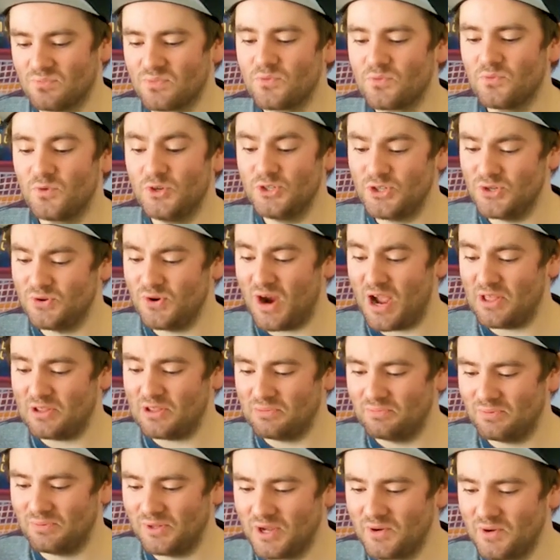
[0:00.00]
Would you
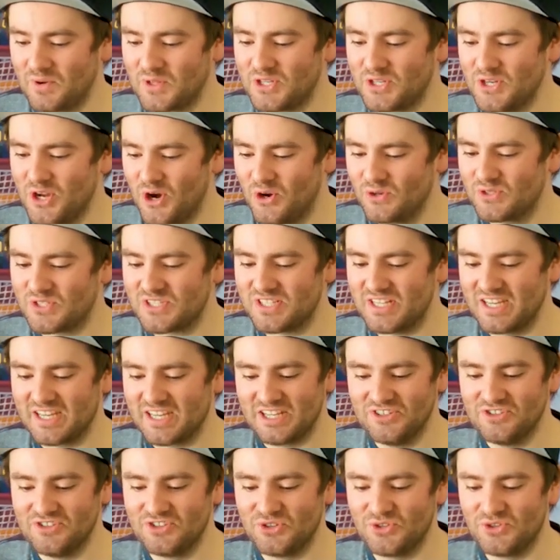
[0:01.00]
rather play with no stick
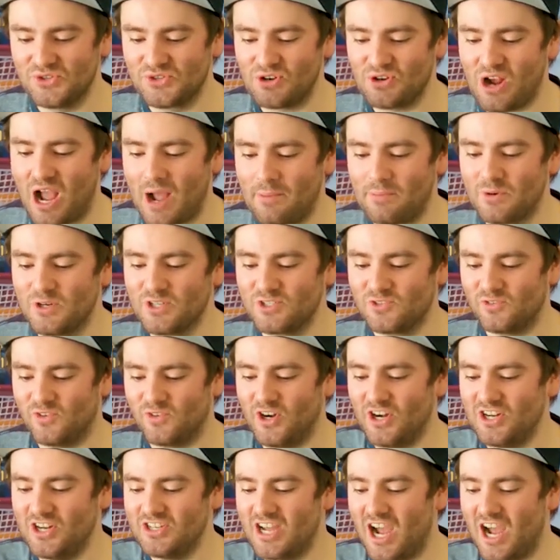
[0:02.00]
and 2 trappers for
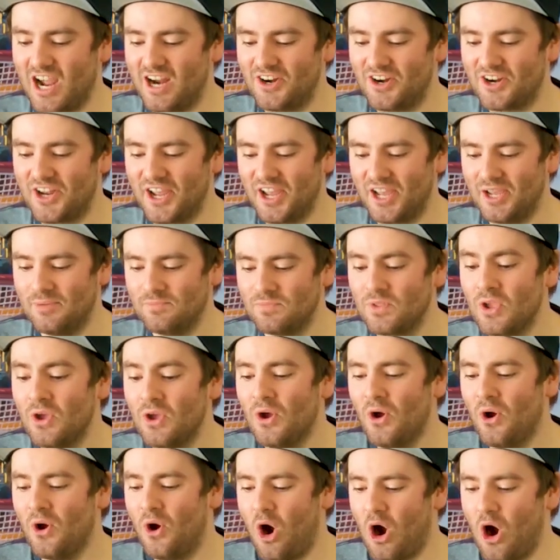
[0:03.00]
an entire game,
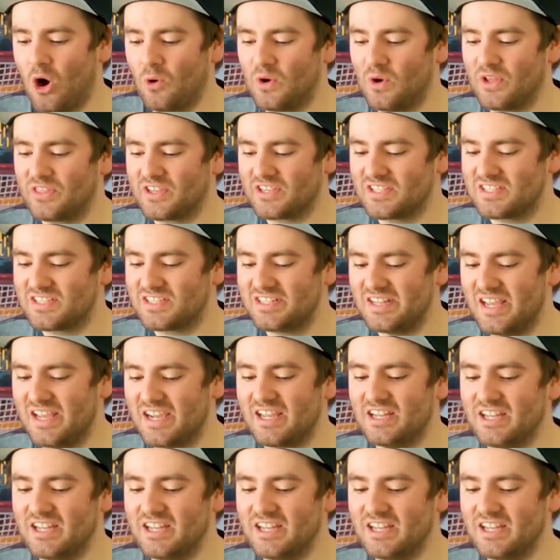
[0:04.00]
or with a stick